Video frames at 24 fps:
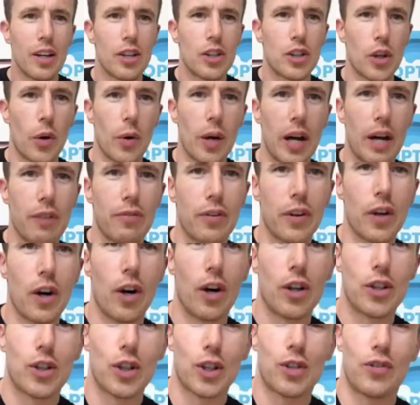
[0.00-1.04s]
Sorry, I
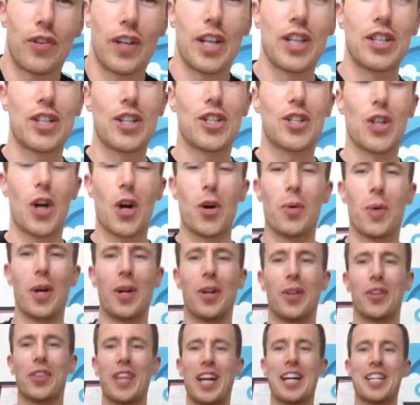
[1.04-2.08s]
forgot, just finished your show
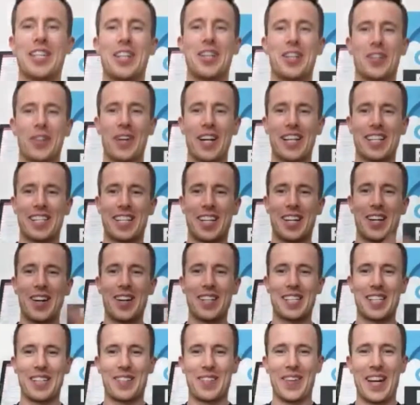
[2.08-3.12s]
reel. Thank you, Chris.
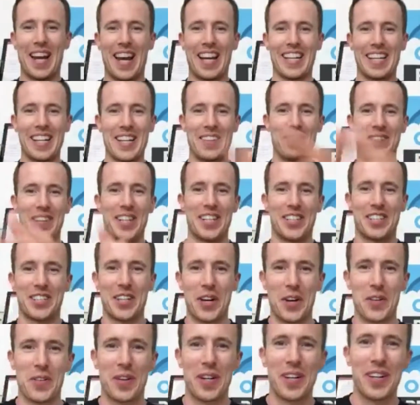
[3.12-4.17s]
Chris has been editing my
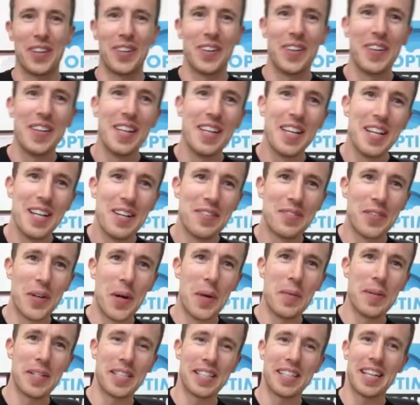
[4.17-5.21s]
show reel
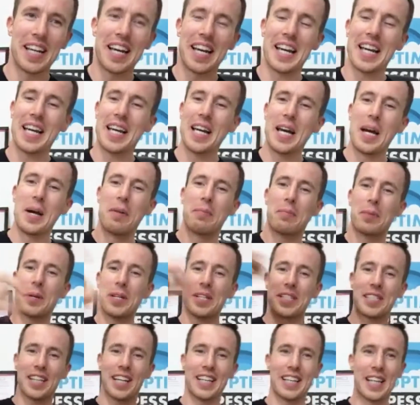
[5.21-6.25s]
for me today.
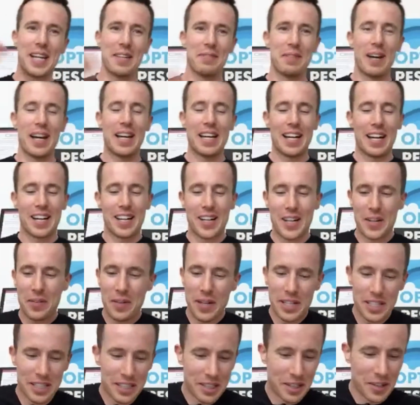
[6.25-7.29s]
Appreciate that, mate. I can't
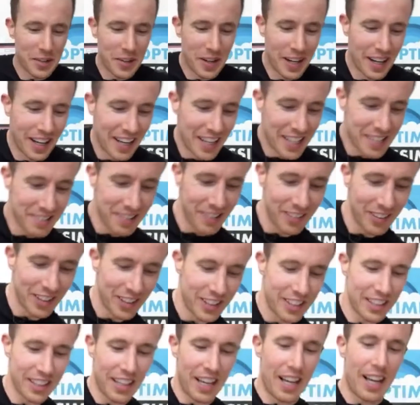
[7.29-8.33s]
wait to have a
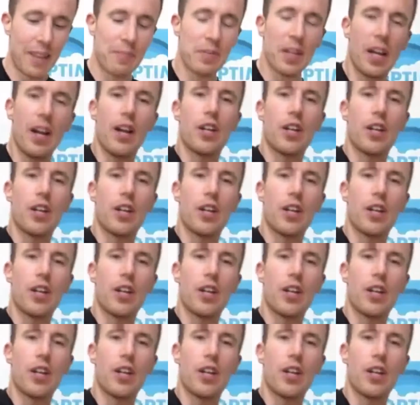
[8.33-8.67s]
look at that.